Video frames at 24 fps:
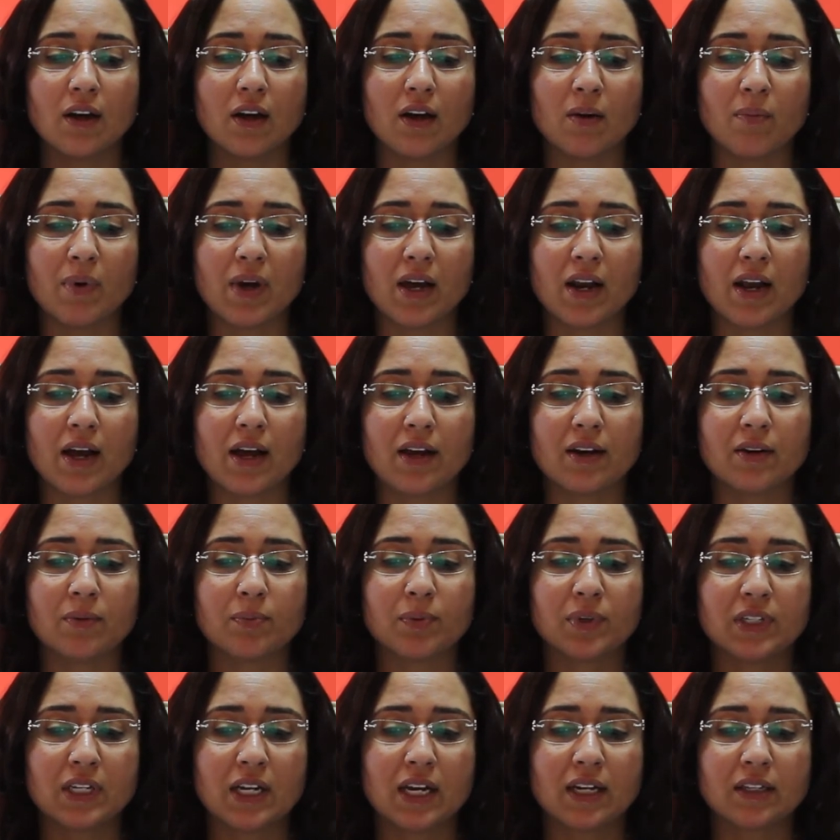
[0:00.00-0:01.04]
about how to
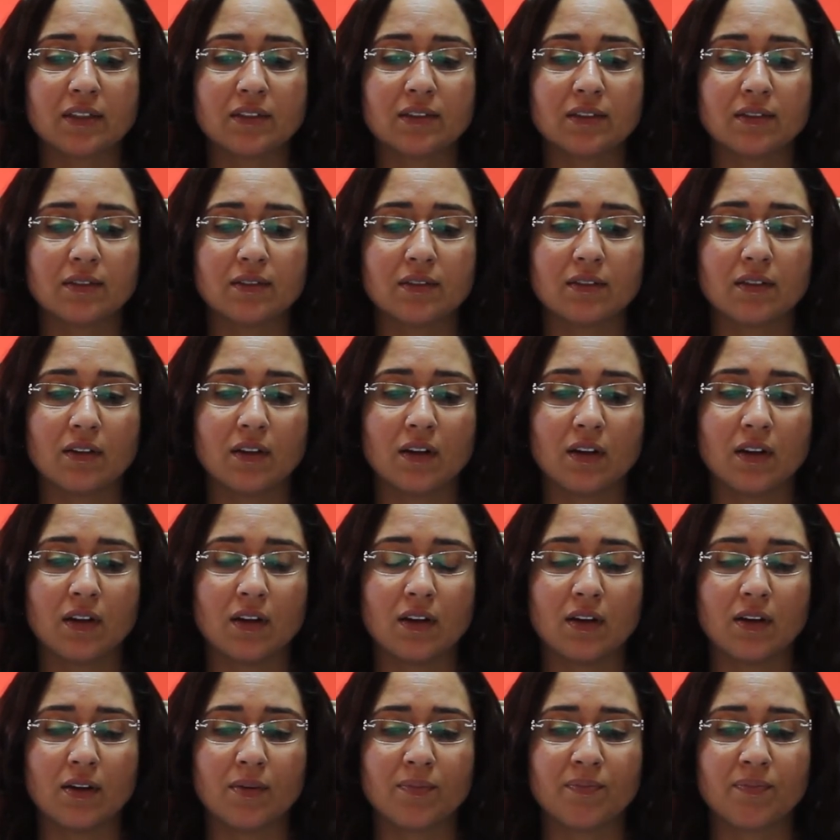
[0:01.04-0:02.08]
protect
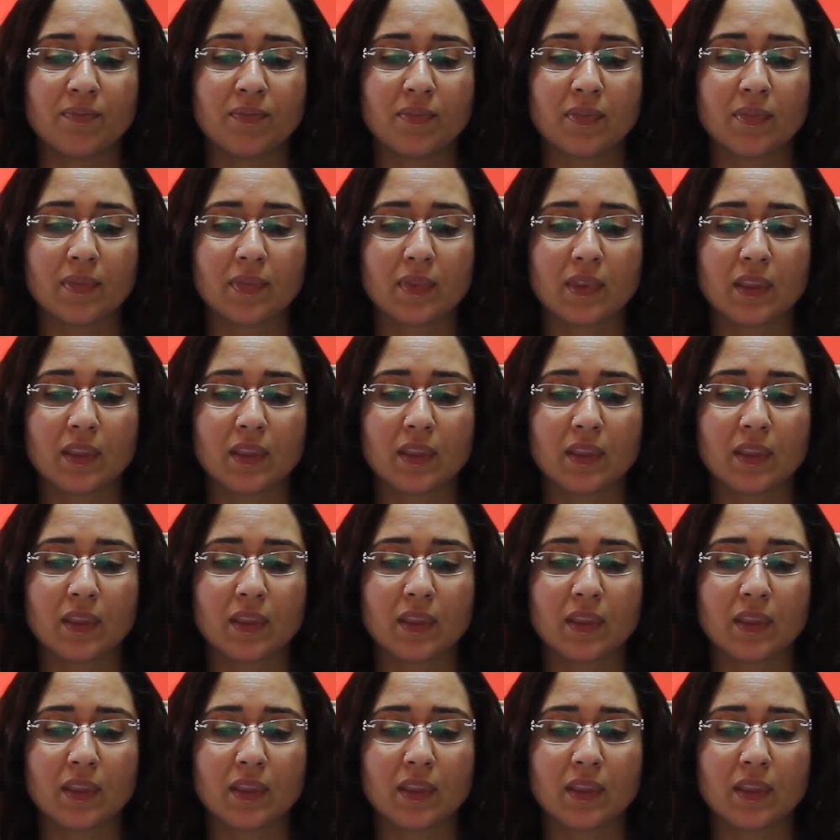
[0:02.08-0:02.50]
the